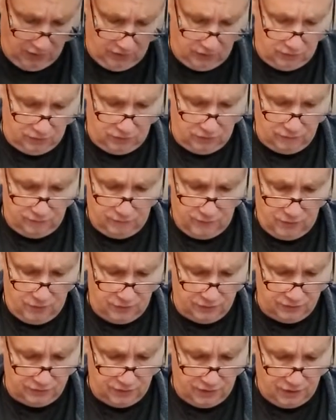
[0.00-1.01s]
You could fall
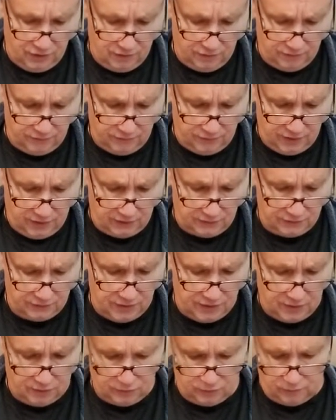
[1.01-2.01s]
in love, and that's
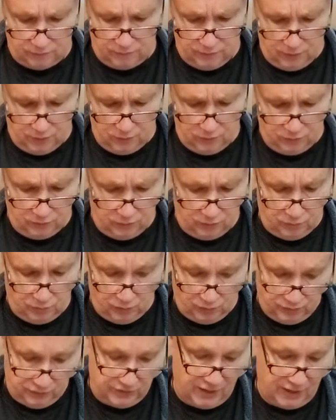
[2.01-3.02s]
how you're vulnerable,
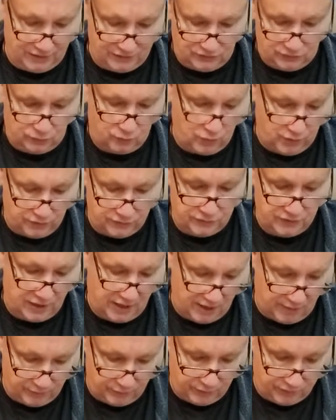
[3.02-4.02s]
but that's what's
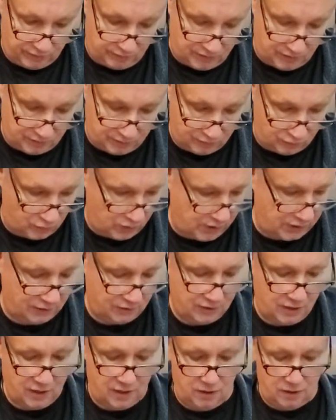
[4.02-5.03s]
happening maybe right
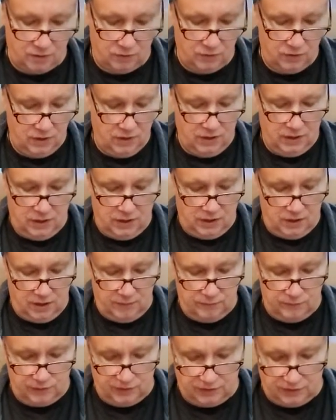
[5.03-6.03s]
now. And
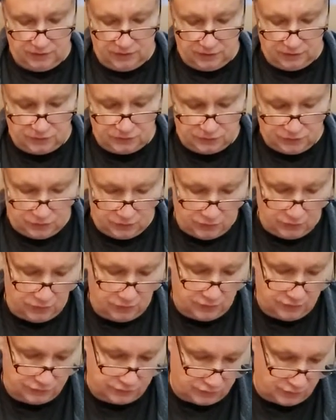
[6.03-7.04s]
I'm thinking it's good,
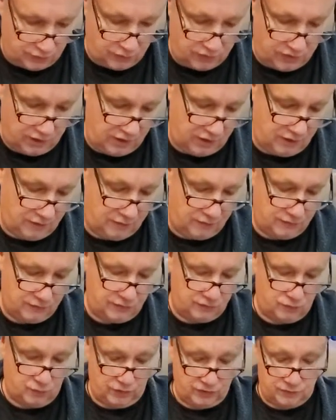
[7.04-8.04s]
it's okay. This
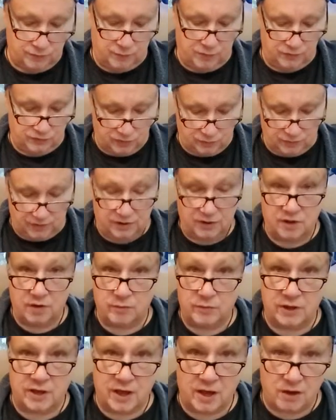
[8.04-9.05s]
is what's supposed to be
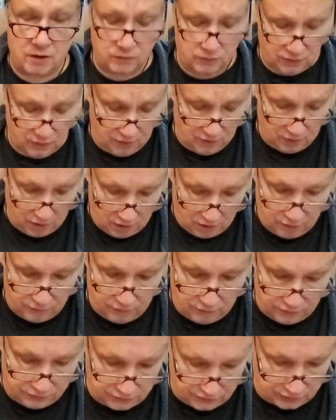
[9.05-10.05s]
coming out
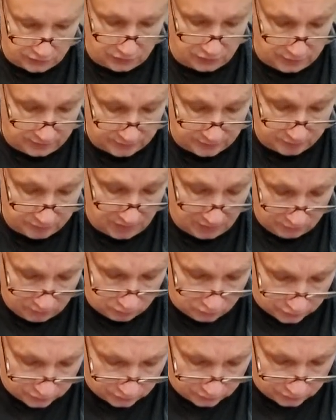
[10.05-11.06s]
of this eclipse. Maybe what's